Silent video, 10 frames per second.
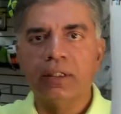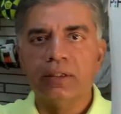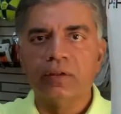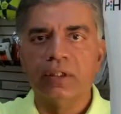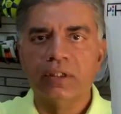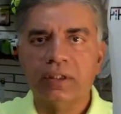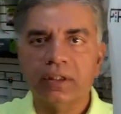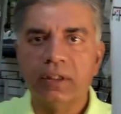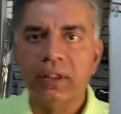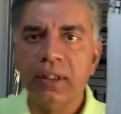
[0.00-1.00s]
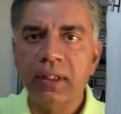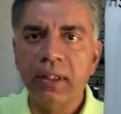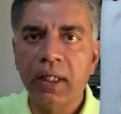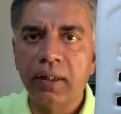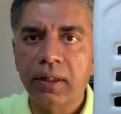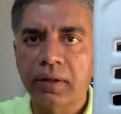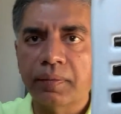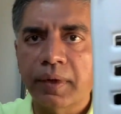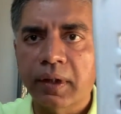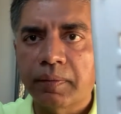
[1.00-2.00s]
As you can see, I'll just
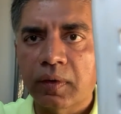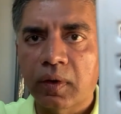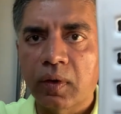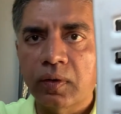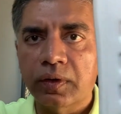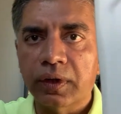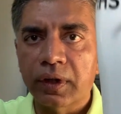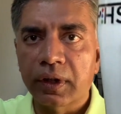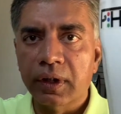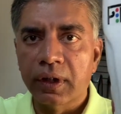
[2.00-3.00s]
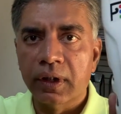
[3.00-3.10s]
bring them closer.